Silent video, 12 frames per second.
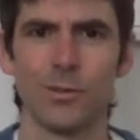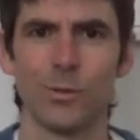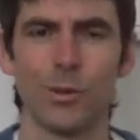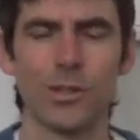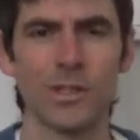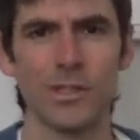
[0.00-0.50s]

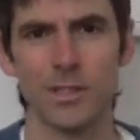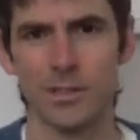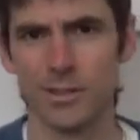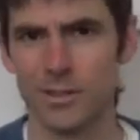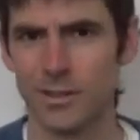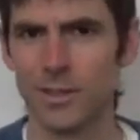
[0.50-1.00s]
what it
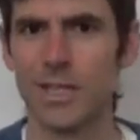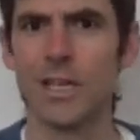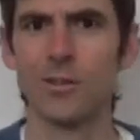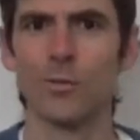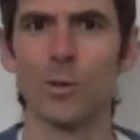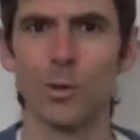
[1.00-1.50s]
is
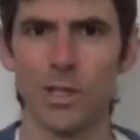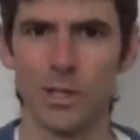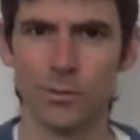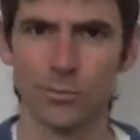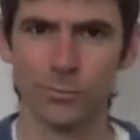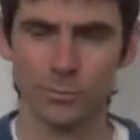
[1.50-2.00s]
invoking.